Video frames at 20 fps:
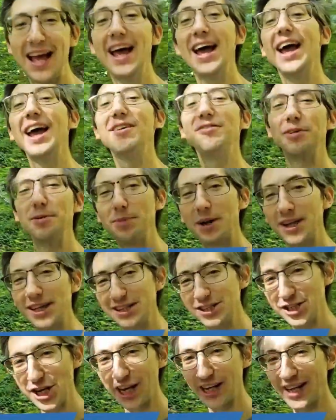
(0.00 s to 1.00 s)
Hey everybody,
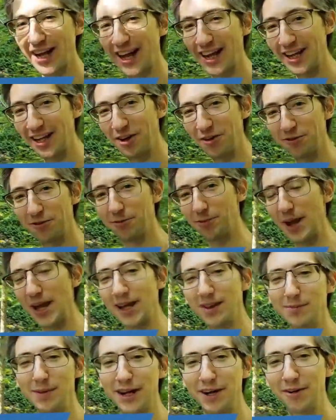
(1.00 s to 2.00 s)
JK here from
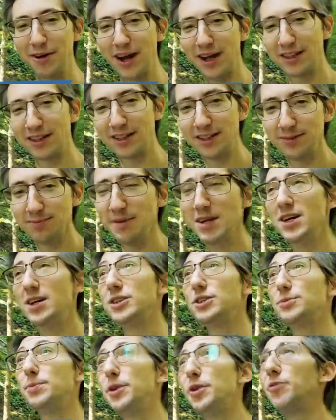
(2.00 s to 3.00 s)
Animator Island. It's
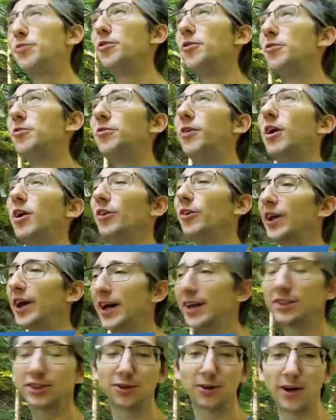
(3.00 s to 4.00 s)
a beautiful fall day,
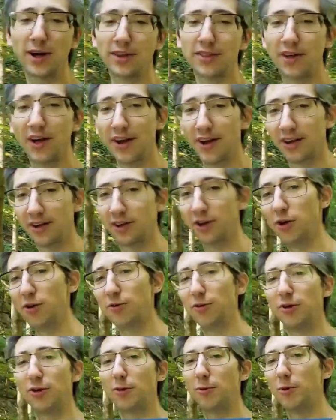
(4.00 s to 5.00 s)
so I thought I'd go
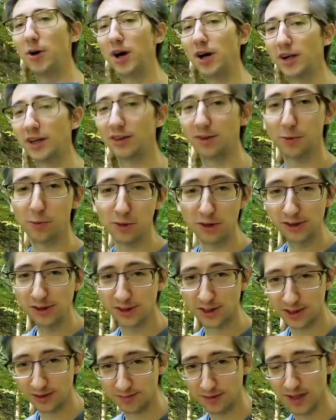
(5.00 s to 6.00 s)
for a walk in the woods
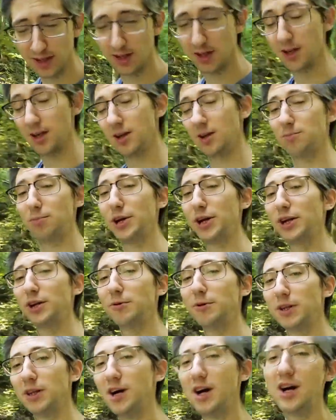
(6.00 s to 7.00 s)
and bring you
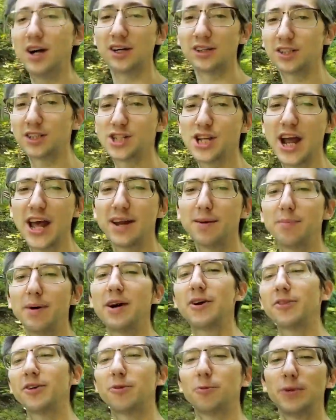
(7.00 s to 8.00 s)
along to chat
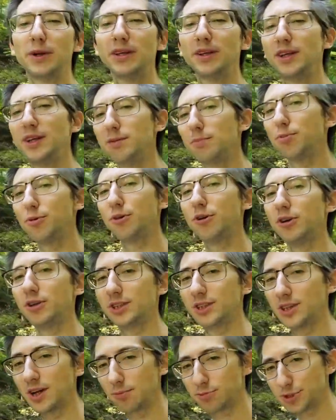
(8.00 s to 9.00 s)
about a really important
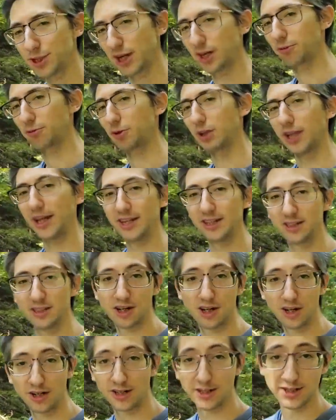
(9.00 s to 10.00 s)
subject related to
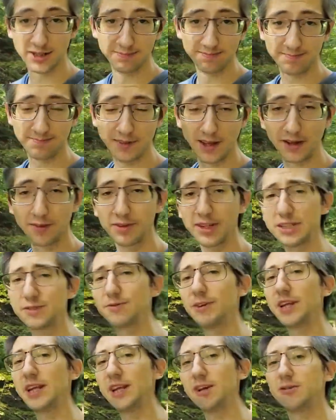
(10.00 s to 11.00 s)
art. Now, this
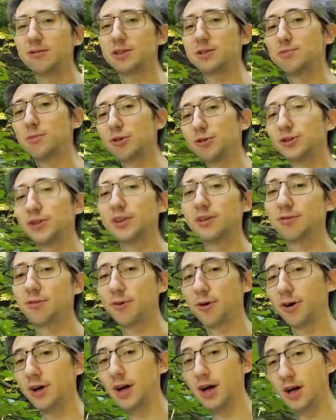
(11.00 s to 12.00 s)
video is mostly
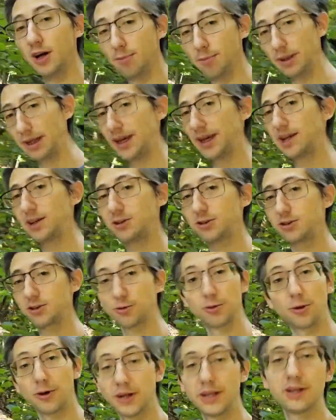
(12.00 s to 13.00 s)
for beginners
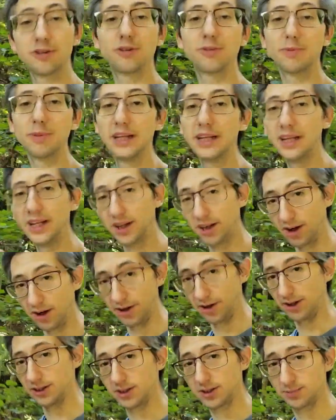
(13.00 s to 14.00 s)
or intermediate
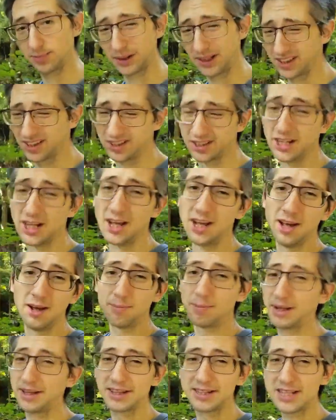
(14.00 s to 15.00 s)
artists, because
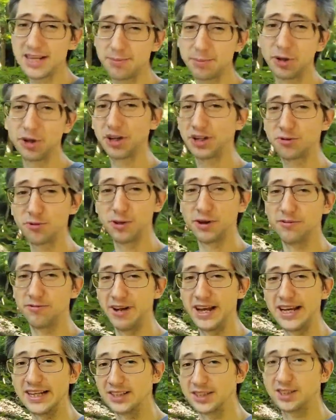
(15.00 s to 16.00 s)
by the time you get to
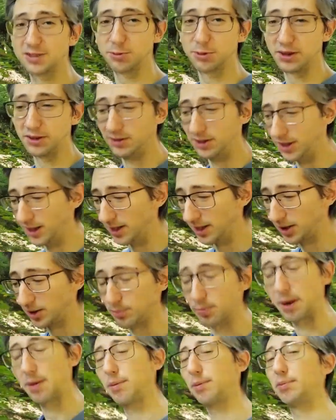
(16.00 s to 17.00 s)
advanced, well, you
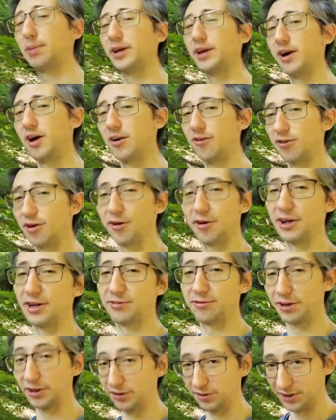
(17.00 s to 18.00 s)
probably have already
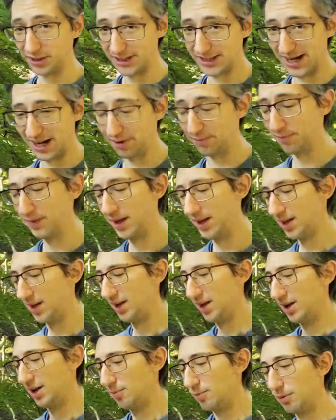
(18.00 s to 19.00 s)
figured this out.
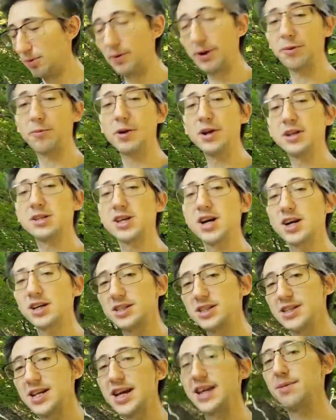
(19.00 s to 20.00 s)
But what I want to talk
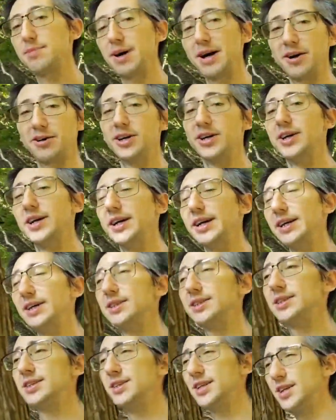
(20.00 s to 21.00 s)
today about
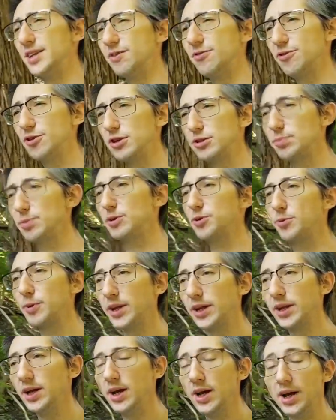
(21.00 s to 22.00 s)
is the difference
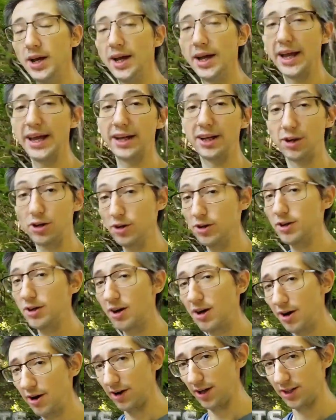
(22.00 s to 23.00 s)
between a good
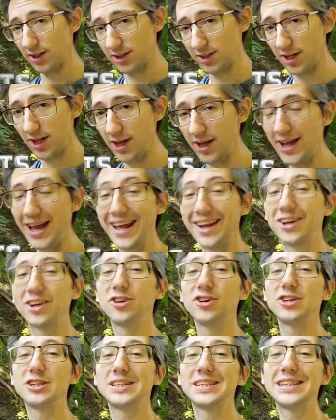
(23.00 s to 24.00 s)
artist and a
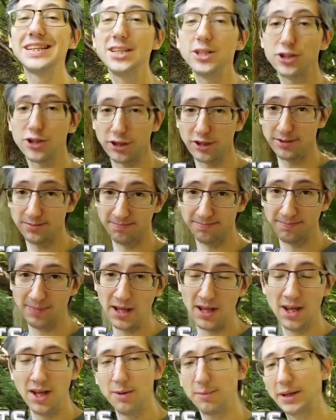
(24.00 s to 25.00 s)
good teacher,
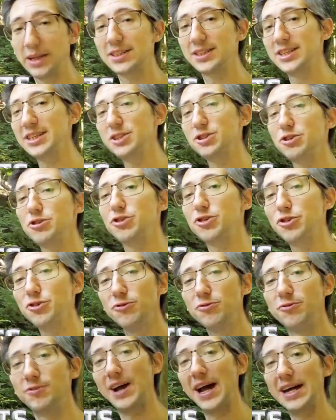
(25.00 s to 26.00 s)
because these are two
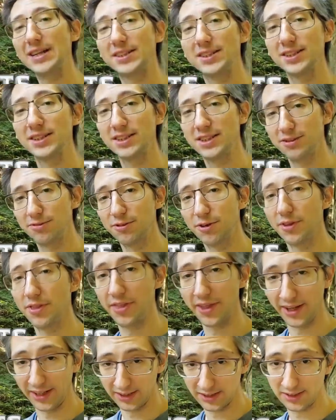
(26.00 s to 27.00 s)
vastly different
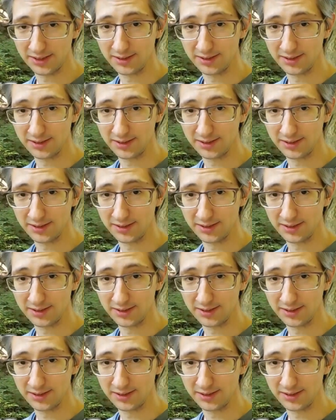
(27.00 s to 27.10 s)
things.